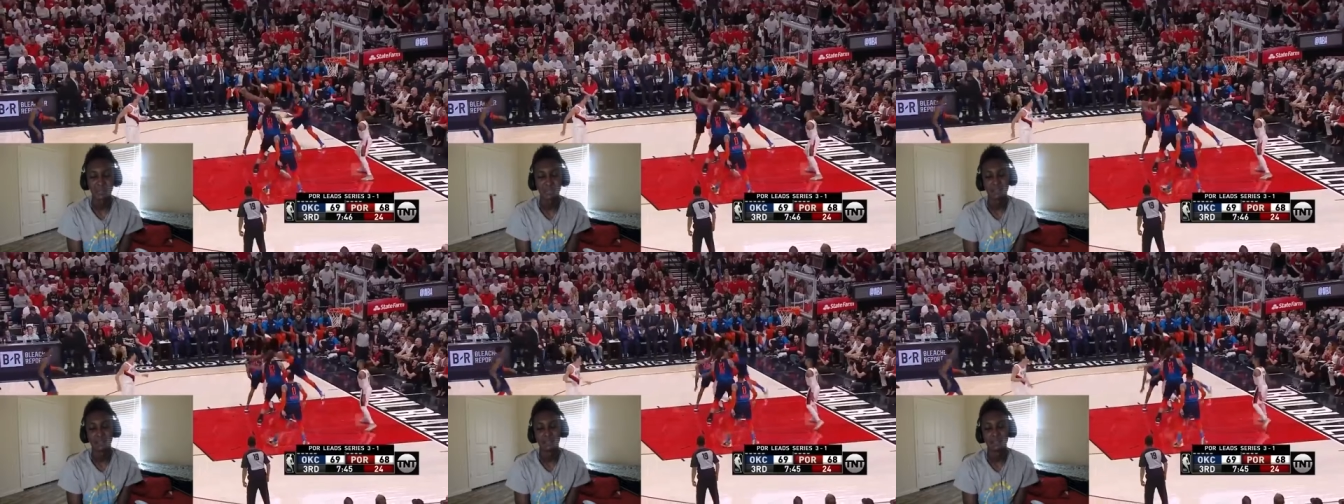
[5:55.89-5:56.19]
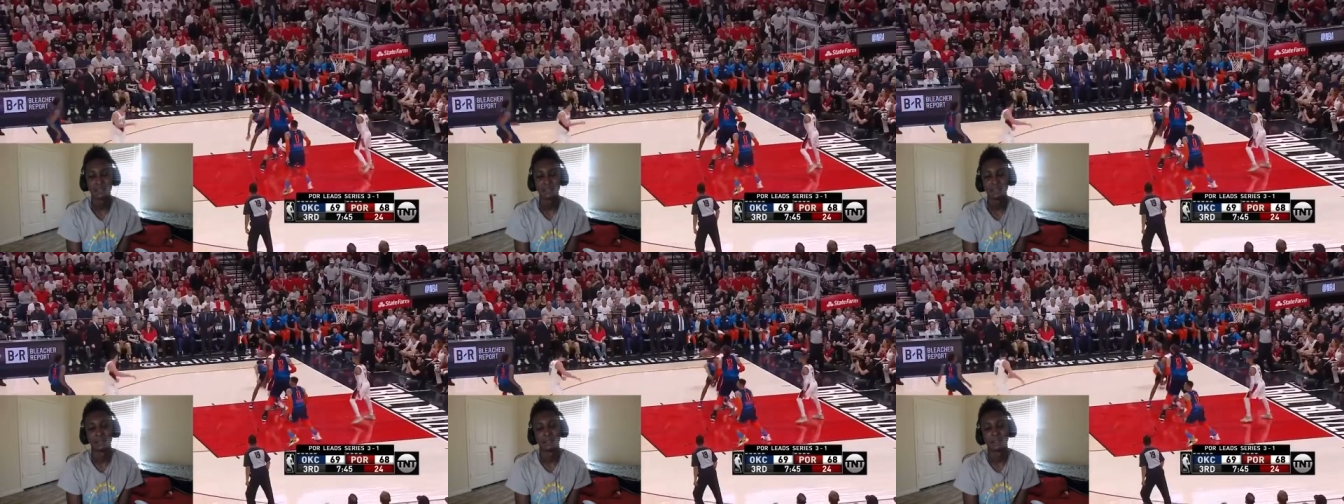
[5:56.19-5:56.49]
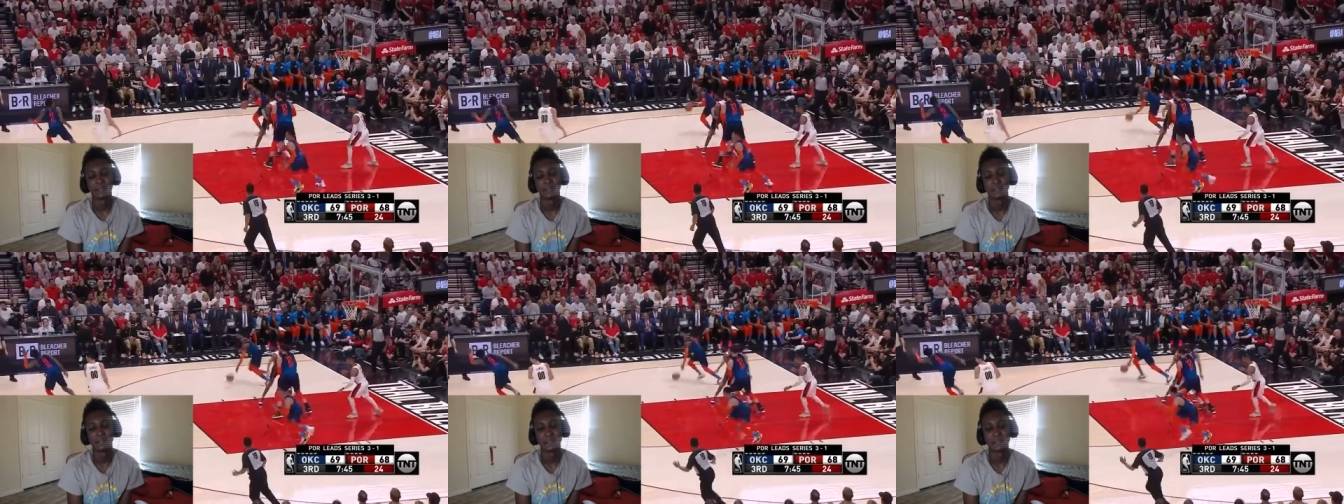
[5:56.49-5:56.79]
City.
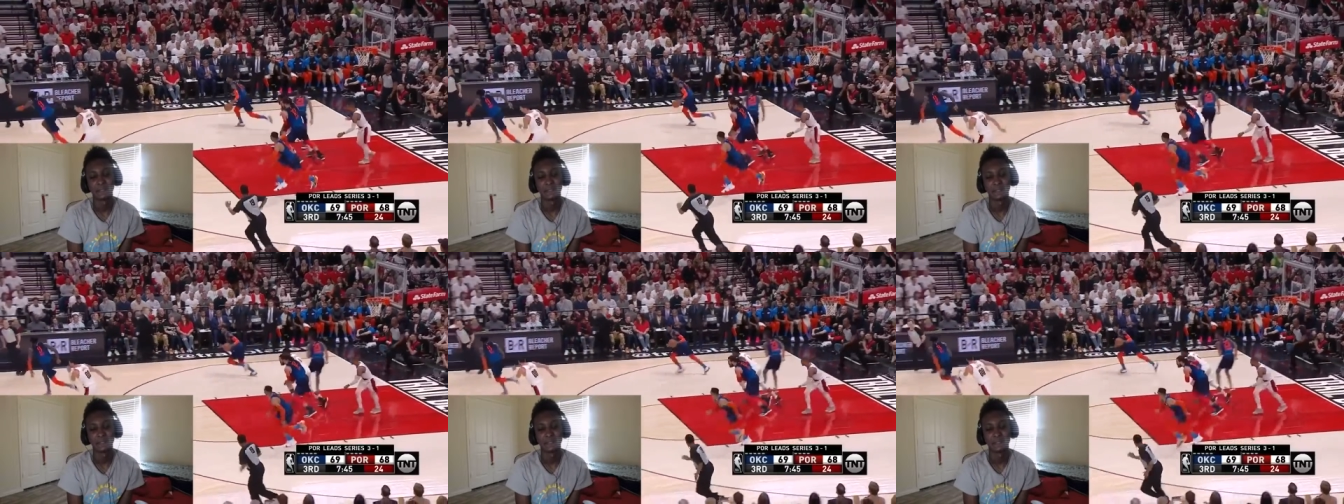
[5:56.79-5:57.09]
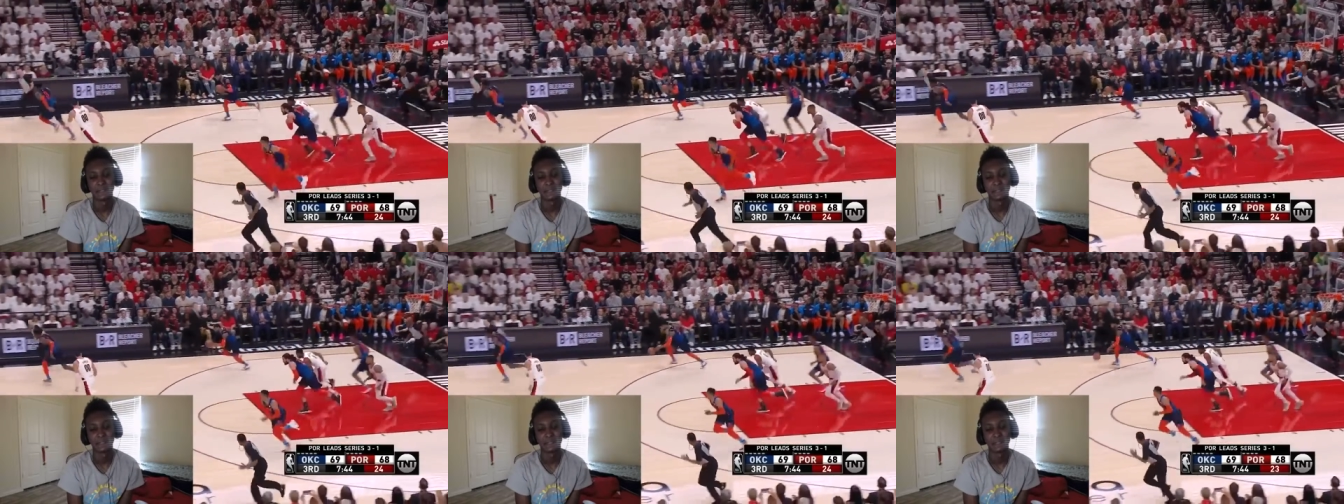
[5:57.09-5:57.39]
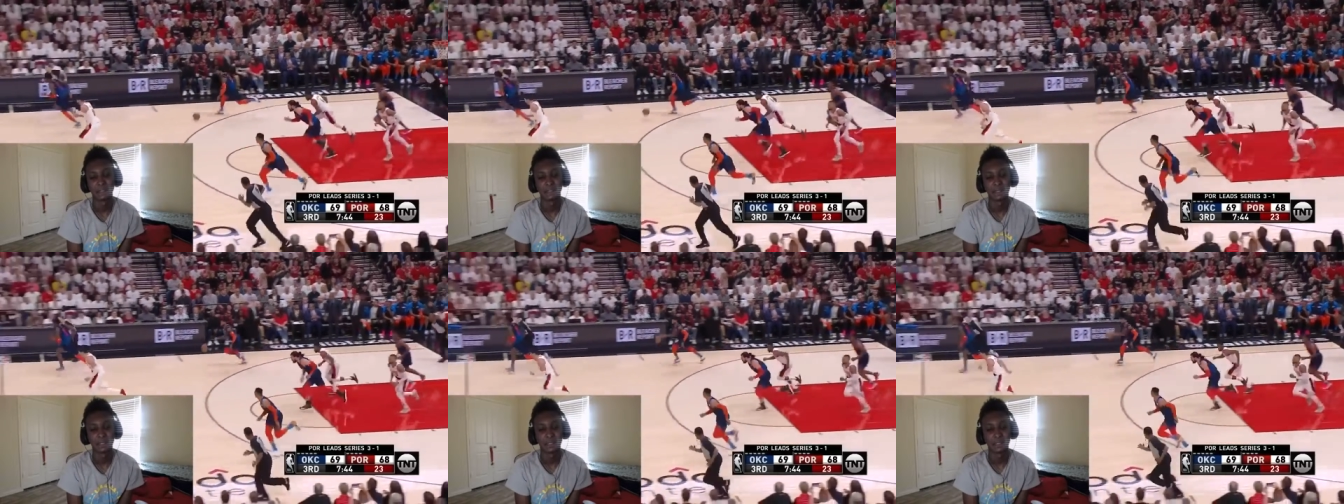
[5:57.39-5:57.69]
And
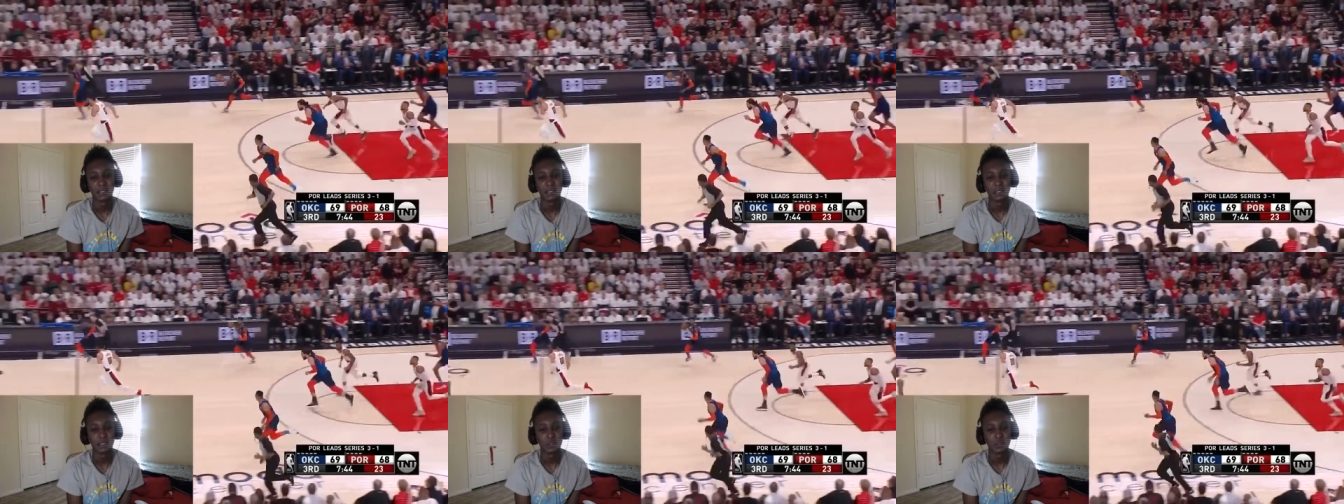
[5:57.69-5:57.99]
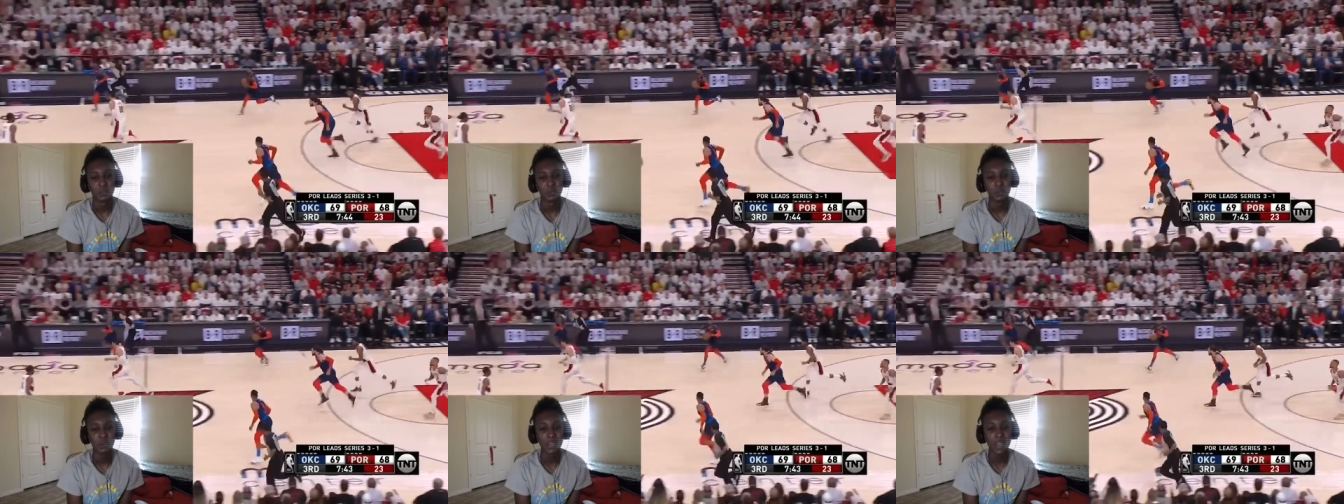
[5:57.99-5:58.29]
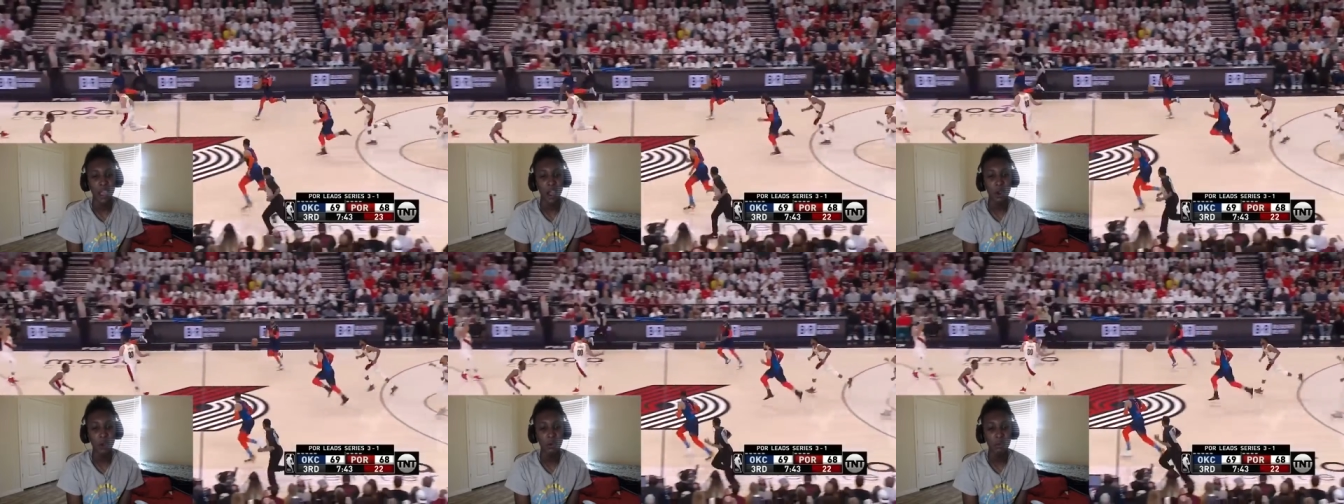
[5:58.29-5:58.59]
into the hands we
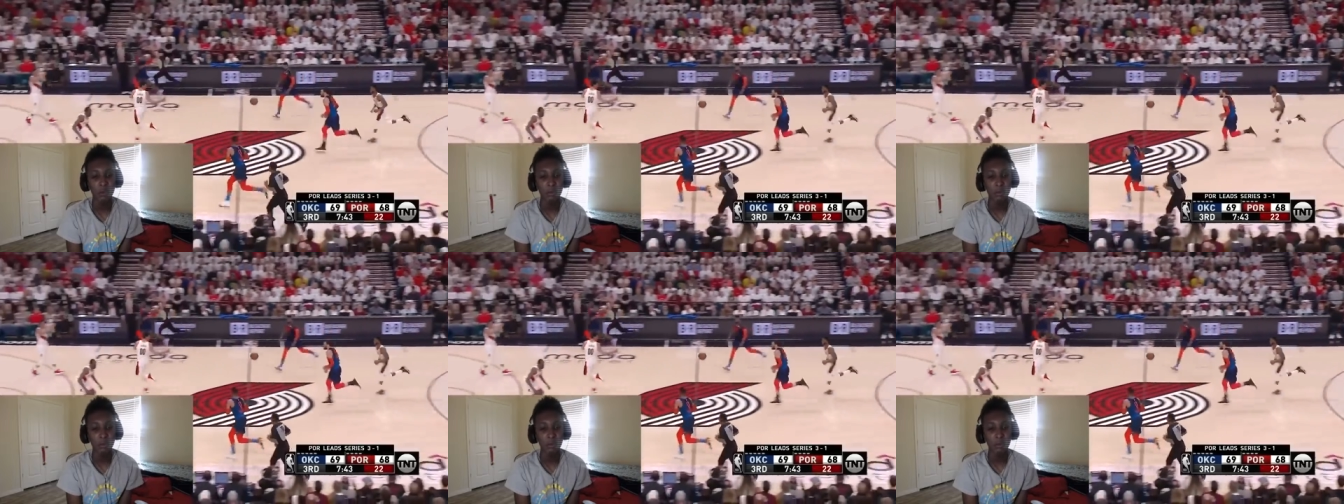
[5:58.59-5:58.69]
out.